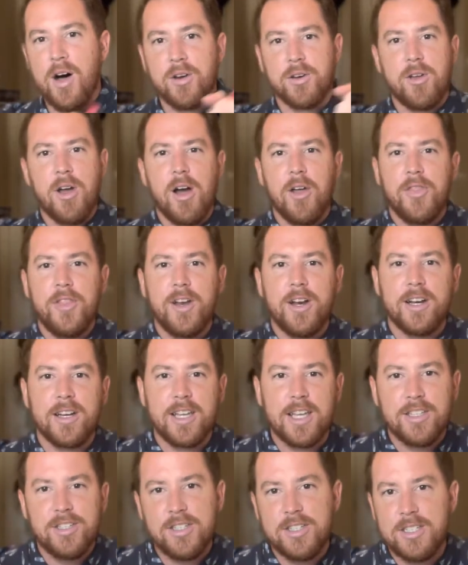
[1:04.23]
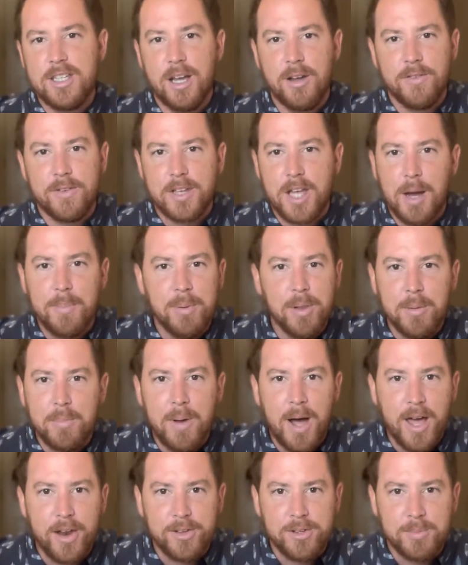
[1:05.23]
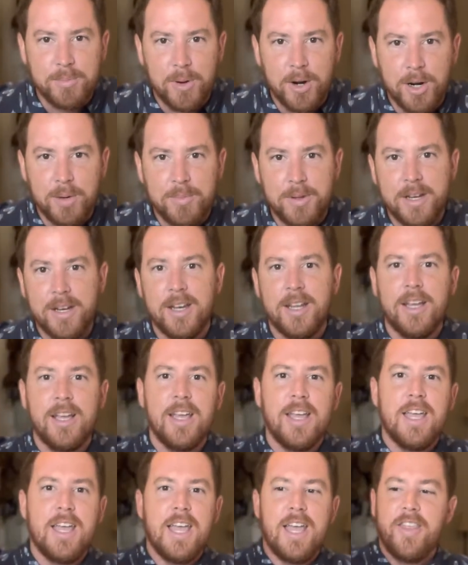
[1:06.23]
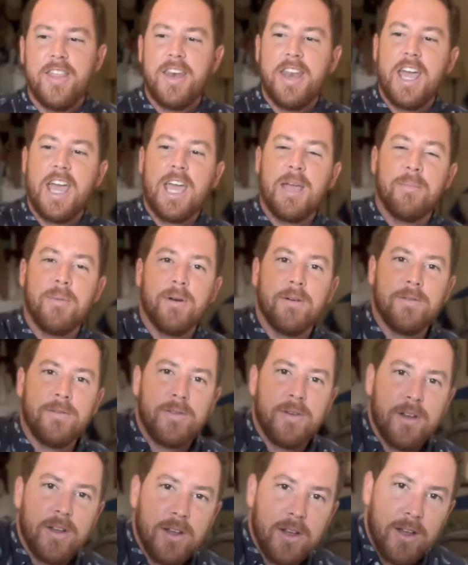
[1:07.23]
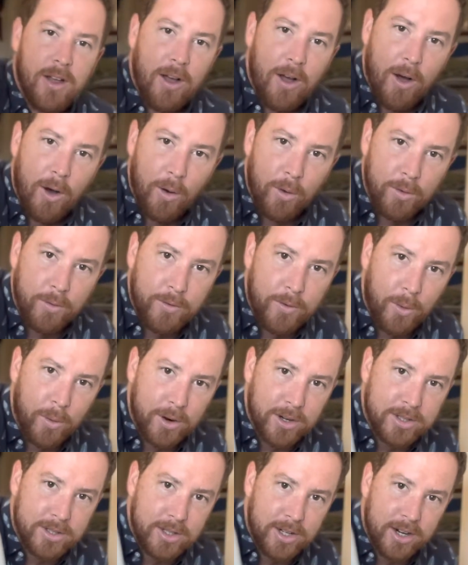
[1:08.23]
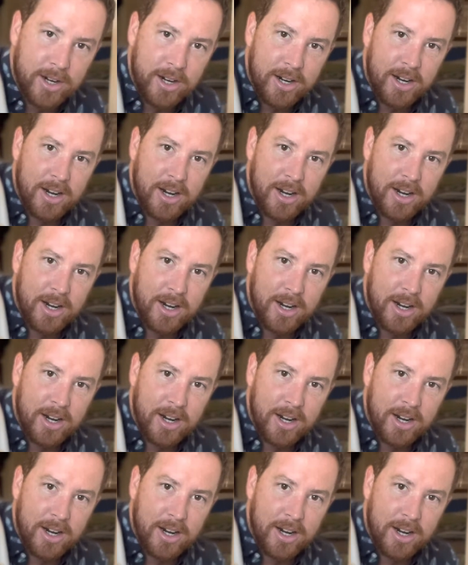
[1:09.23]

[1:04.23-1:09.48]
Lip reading: Go out there and get yourself a couple of bottles of bourbon. In the name of Old Forester,